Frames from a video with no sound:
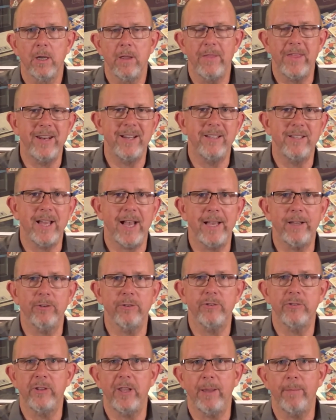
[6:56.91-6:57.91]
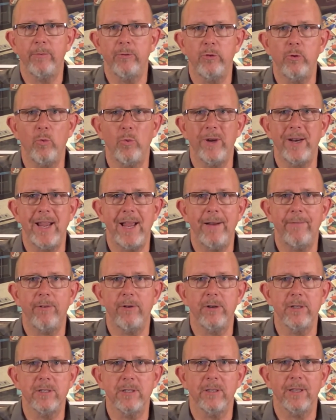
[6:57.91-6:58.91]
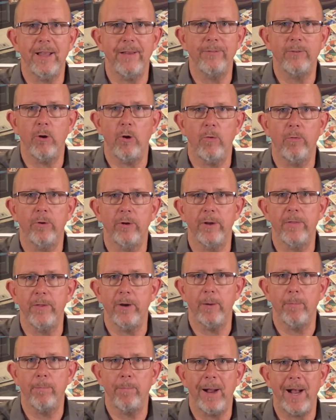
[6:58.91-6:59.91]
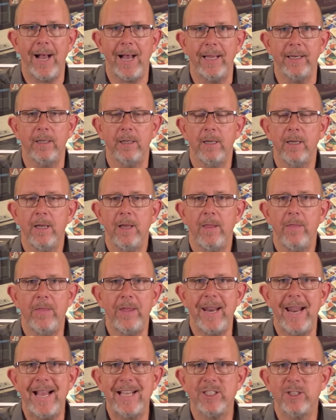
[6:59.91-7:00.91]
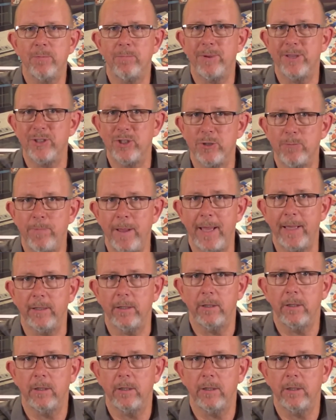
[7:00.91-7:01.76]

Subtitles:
that entitles them to whatever is left over in their pot that hasn't been spent